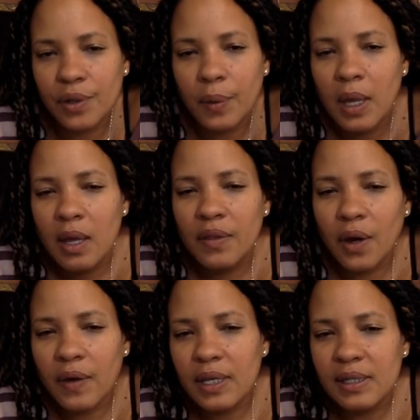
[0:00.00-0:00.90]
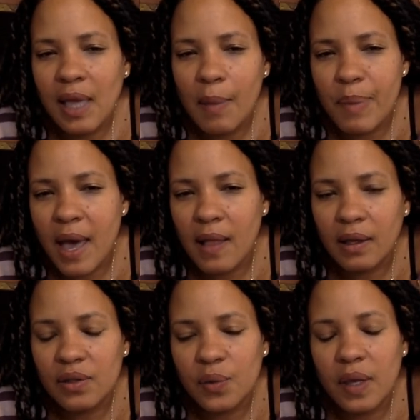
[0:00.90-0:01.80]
So there is that balance.